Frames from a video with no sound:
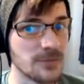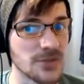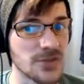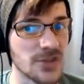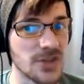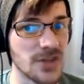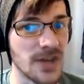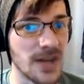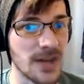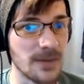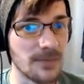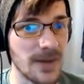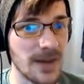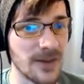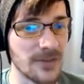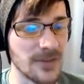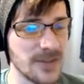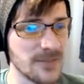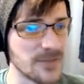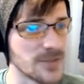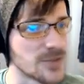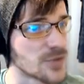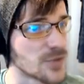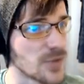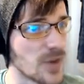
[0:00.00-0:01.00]
was a nightmare, and
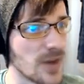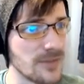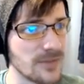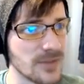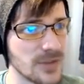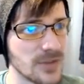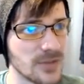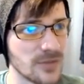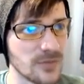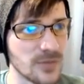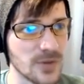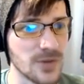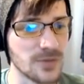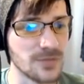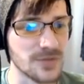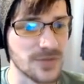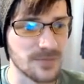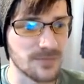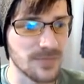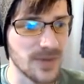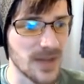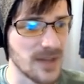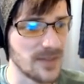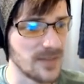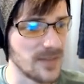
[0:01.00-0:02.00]
even driving on the road was a
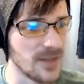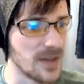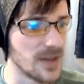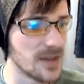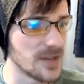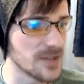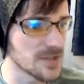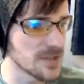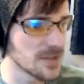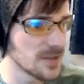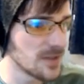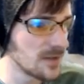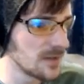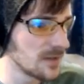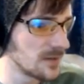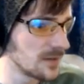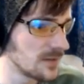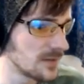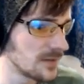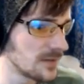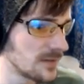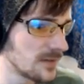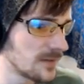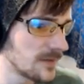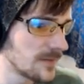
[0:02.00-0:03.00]
pain in the ass.
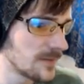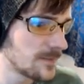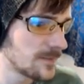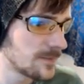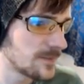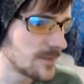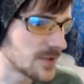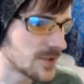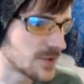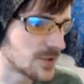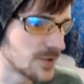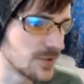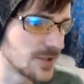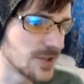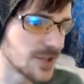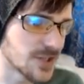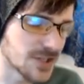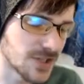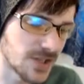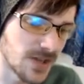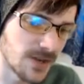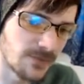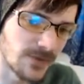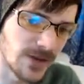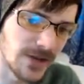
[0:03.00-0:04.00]
Let's do this,
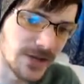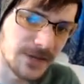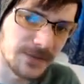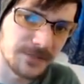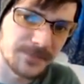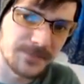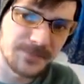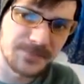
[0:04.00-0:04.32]
I'm ready.